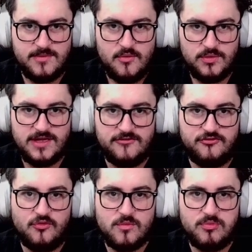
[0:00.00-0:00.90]
We have
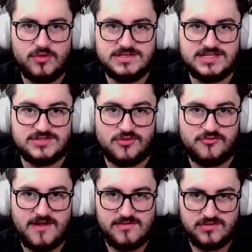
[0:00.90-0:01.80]
4.6 or
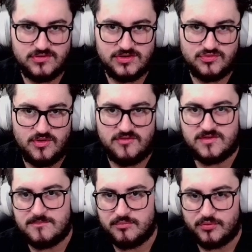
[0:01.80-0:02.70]
512
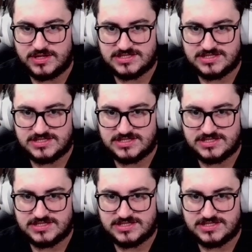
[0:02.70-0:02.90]
compressed